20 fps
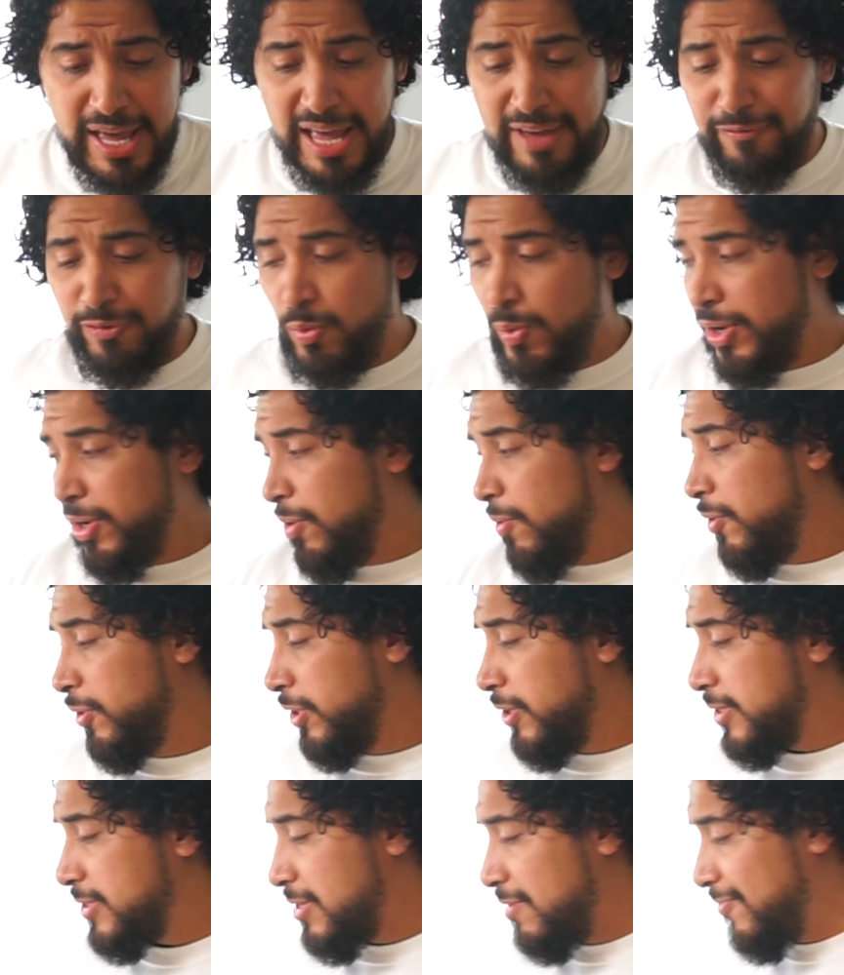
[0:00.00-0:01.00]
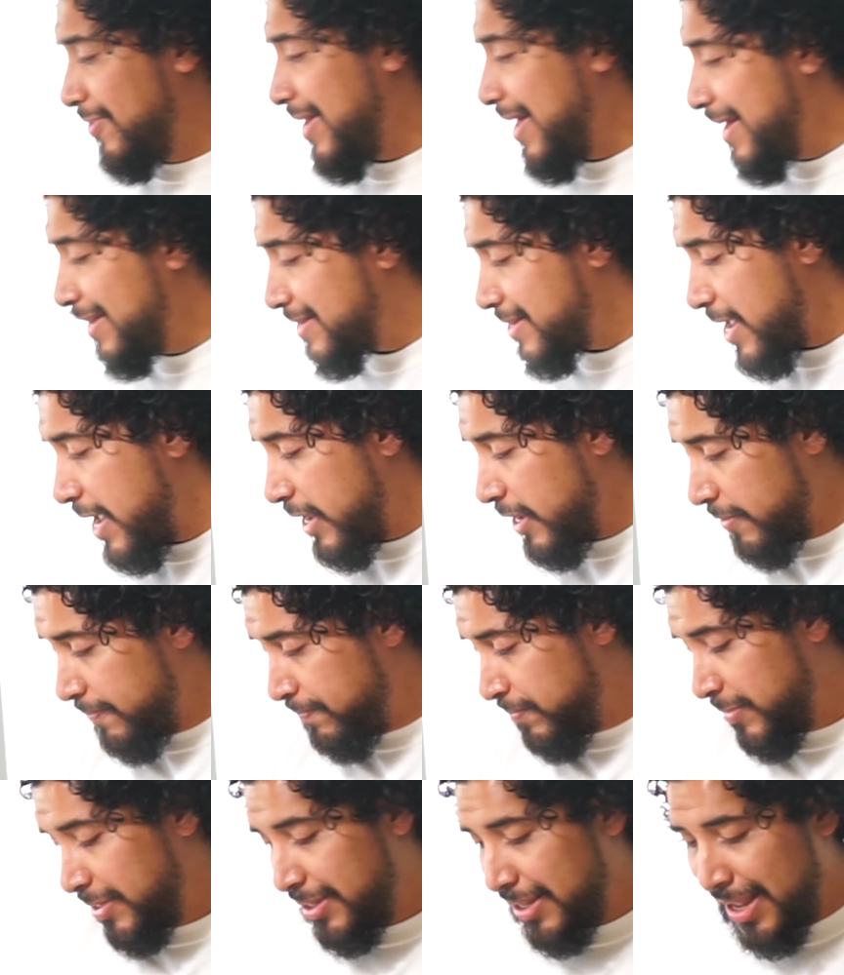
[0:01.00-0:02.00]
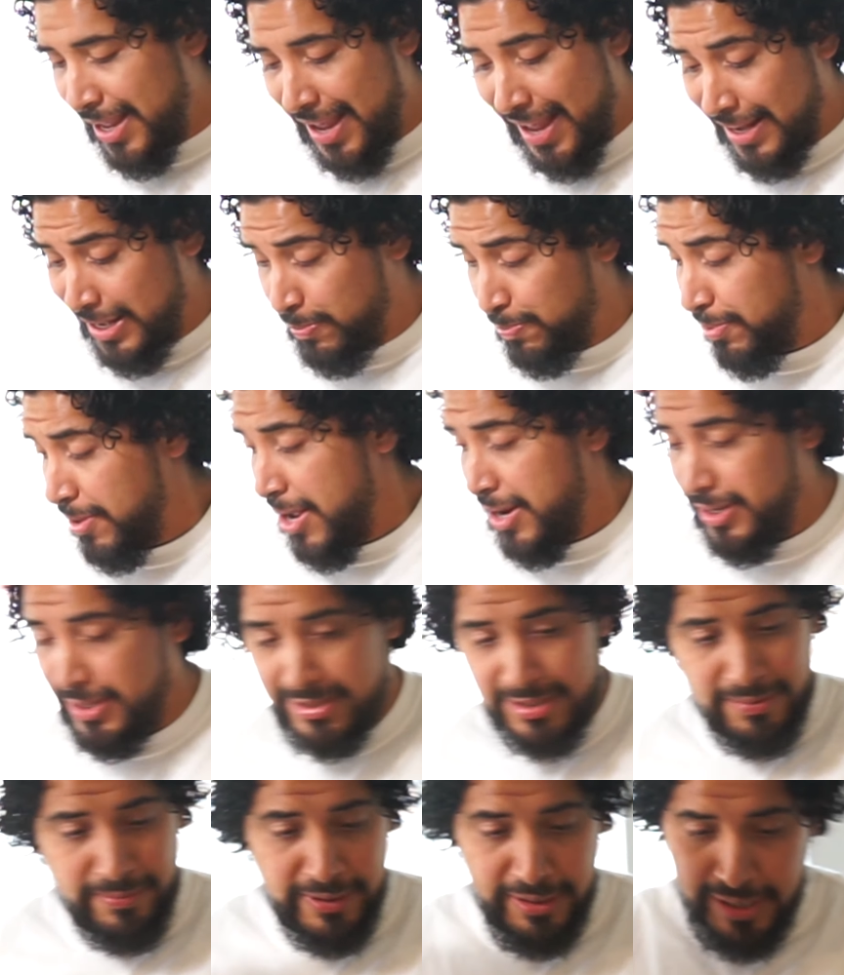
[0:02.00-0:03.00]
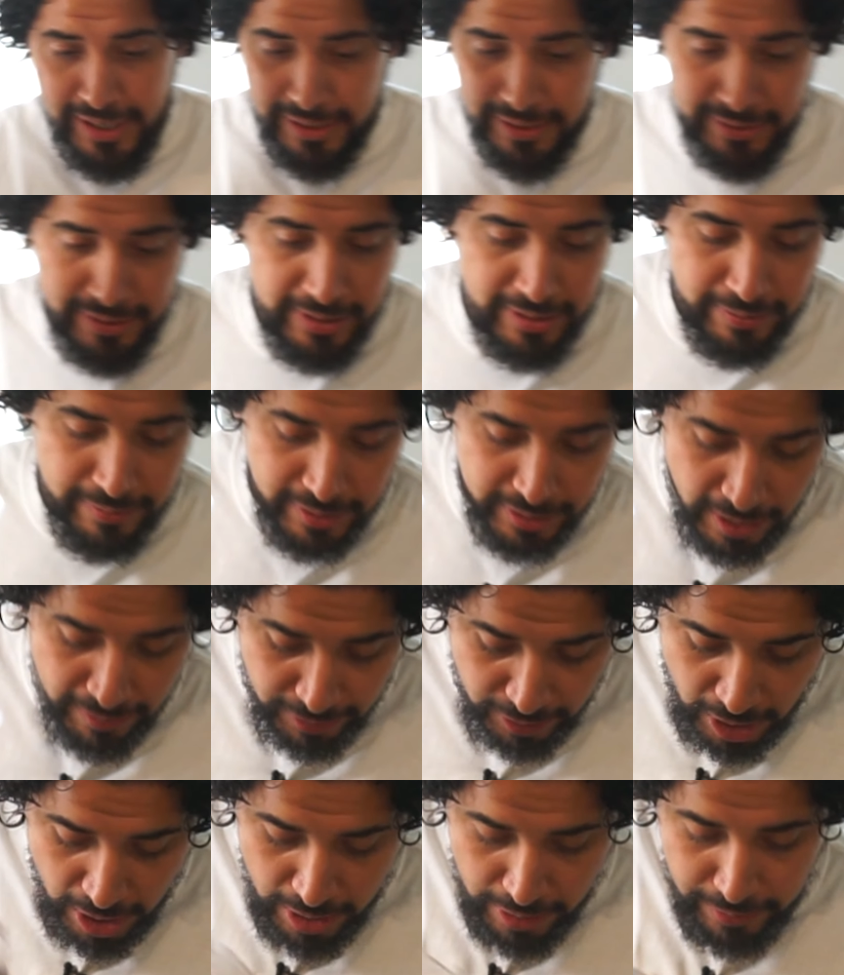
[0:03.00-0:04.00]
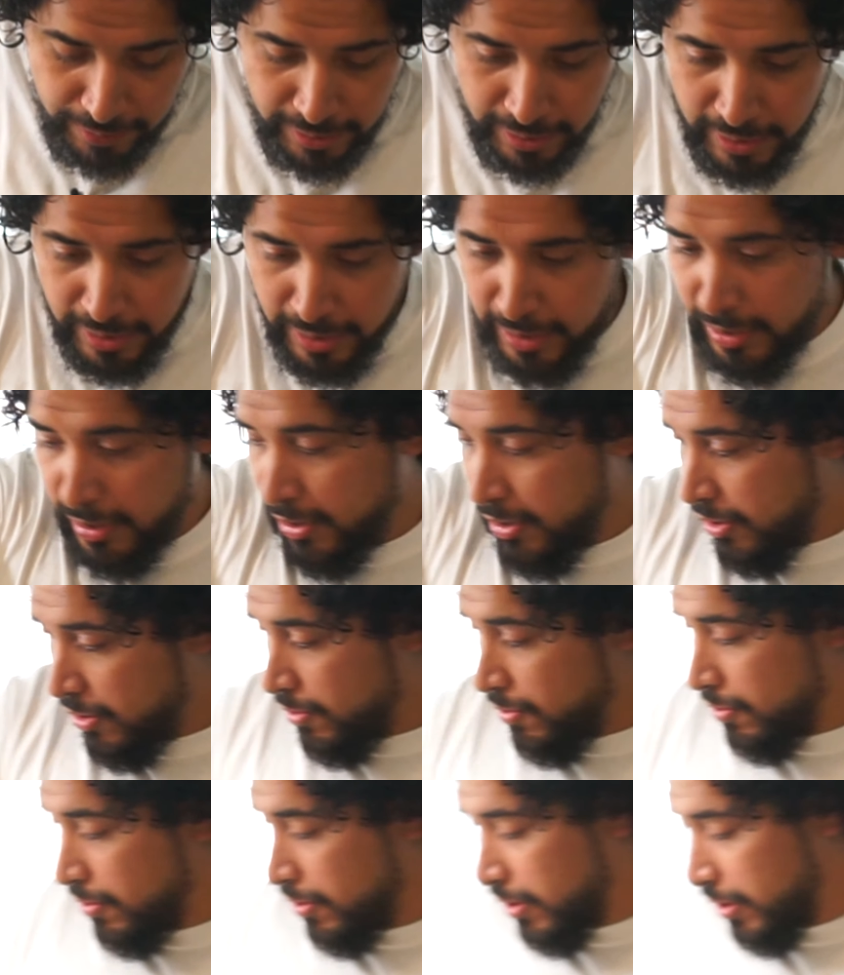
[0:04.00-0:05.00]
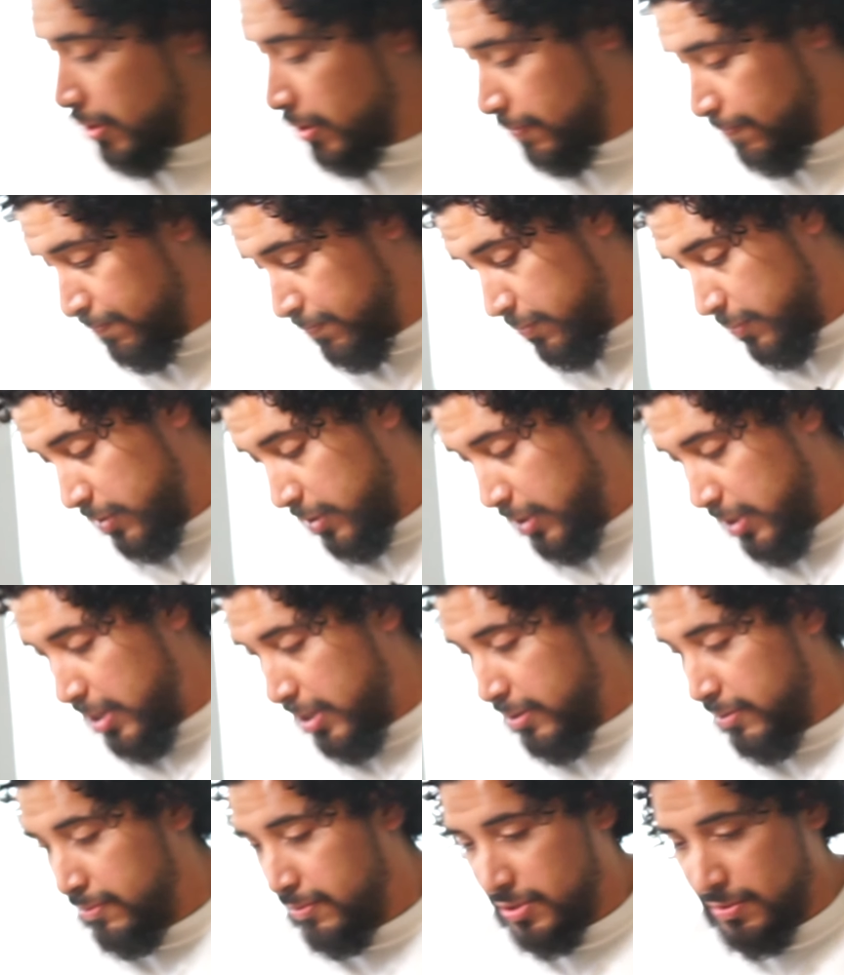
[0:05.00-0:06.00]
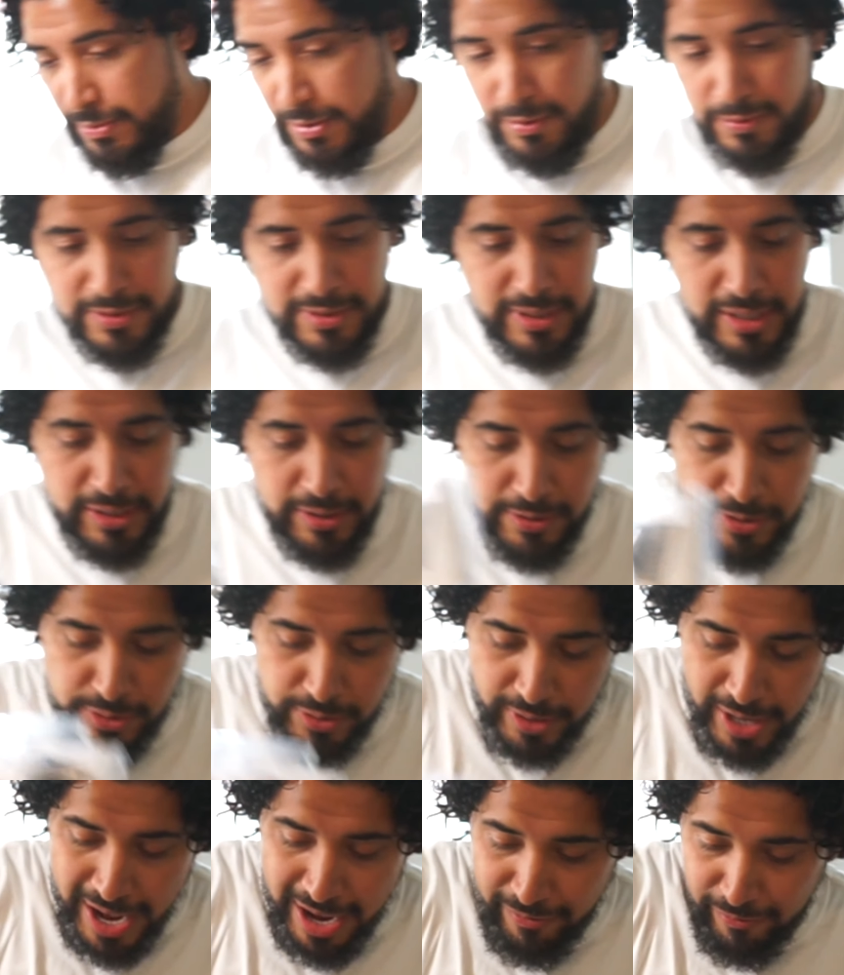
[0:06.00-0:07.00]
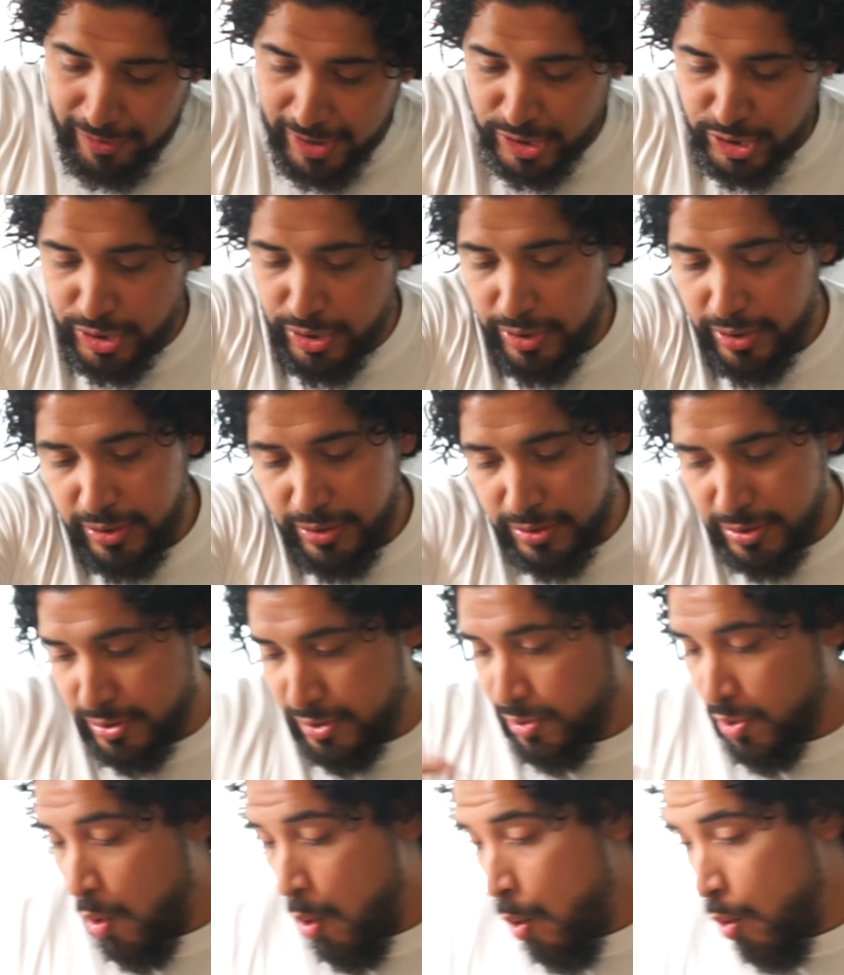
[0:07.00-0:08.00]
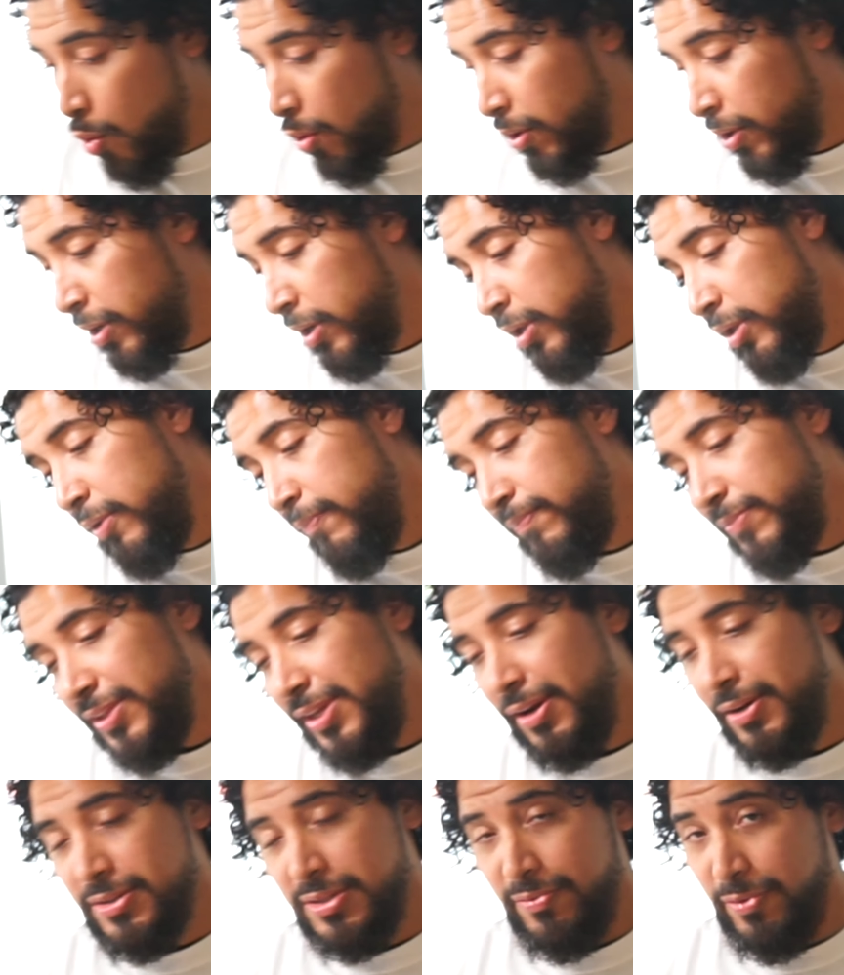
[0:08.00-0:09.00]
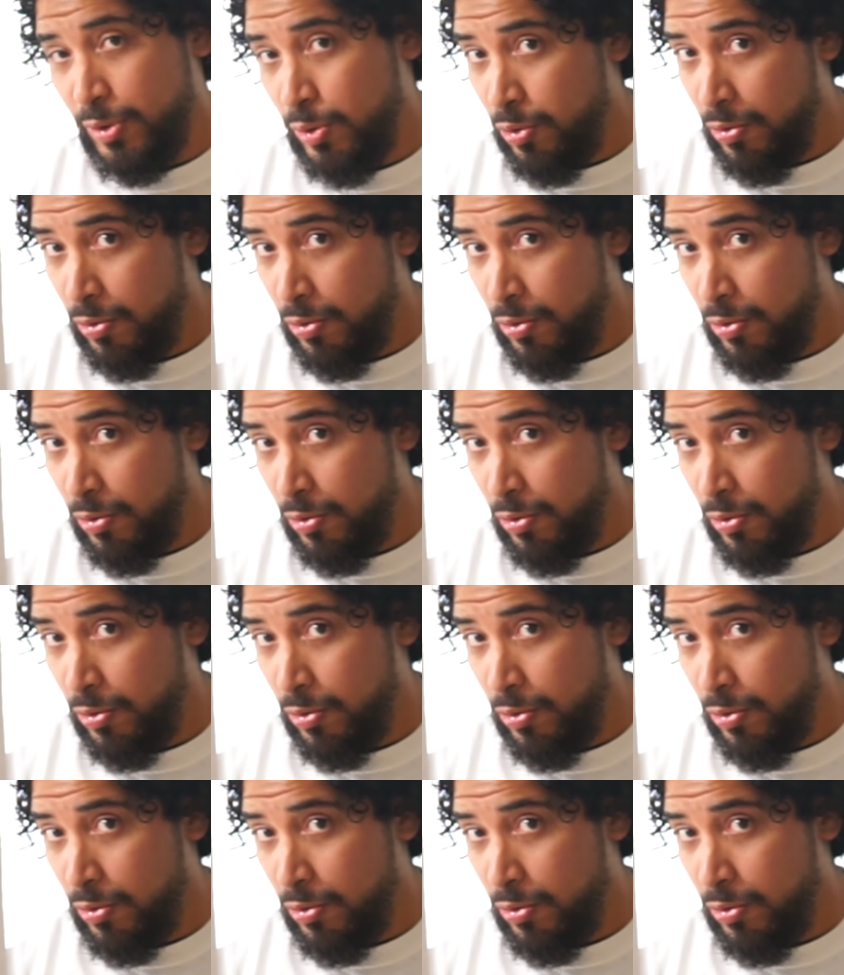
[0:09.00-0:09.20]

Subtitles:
If you wanna order yourself an intake, get any products, I mean like, you know, another cone, or, you know, some cool stickers or air fresheners, or get yourself a cool